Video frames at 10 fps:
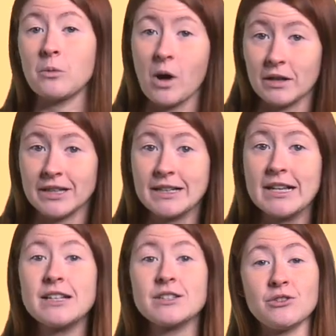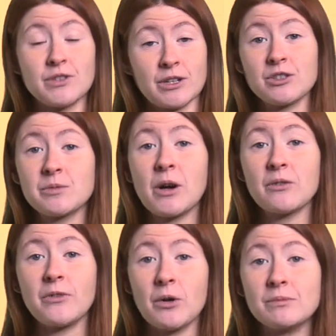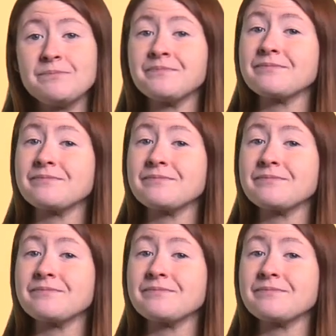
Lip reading: wallet to use on your smartphone,